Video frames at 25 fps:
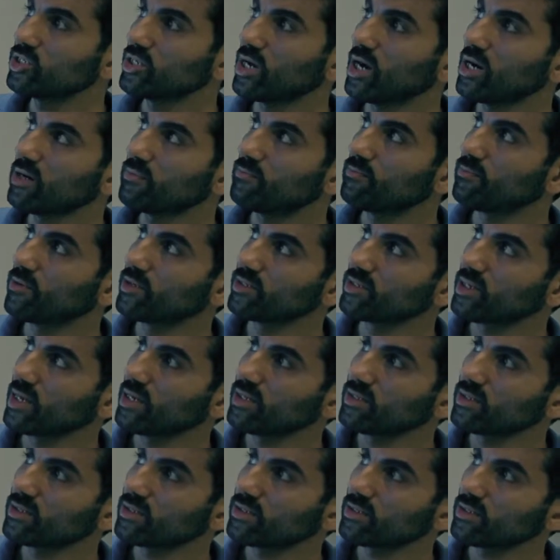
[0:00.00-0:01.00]
chart
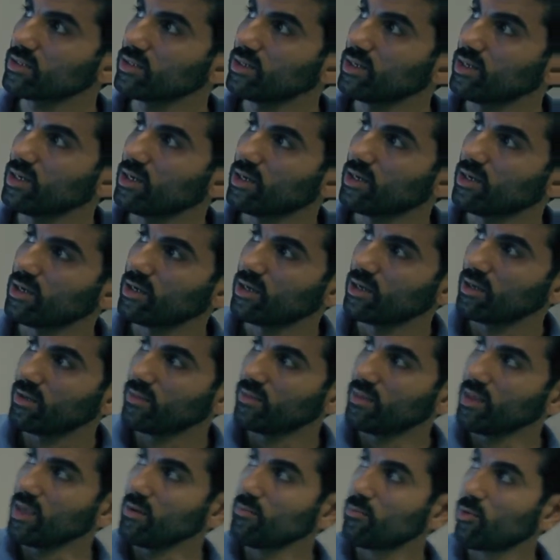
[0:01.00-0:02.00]
presents
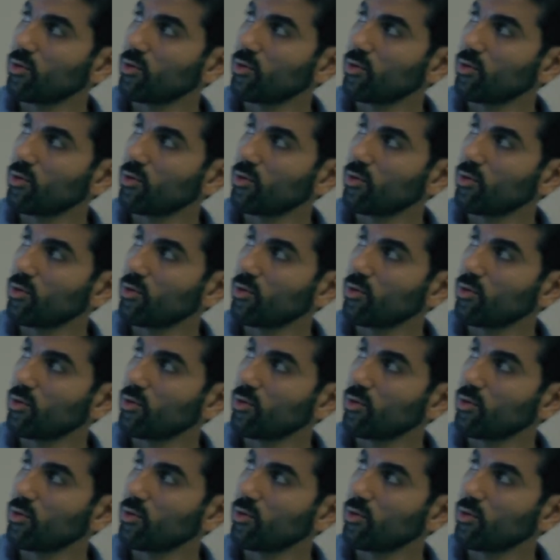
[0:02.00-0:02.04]
the